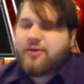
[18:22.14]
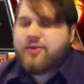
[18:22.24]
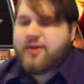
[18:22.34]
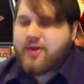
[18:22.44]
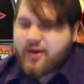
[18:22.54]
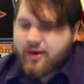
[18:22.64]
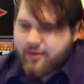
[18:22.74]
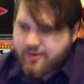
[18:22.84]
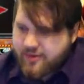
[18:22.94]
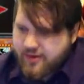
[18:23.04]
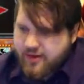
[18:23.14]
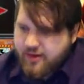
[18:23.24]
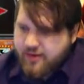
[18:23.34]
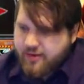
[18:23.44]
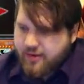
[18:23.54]
Oh no!
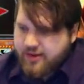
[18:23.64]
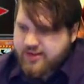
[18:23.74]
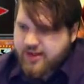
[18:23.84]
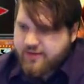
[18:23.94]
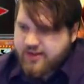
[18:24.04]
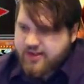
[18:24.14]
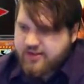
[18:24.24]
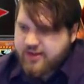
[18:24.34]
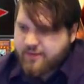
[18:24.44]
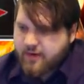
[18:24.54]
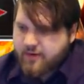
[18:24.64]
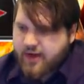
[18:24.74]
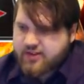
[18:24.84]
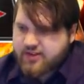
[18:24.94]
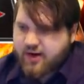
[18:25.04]
Well, let's see if this gets Zephyr
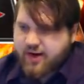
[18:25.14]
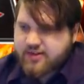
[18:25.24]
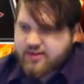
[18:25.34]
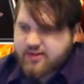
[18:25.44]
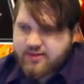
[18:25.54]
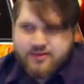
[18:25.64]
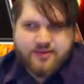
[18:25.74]
Divine Striked.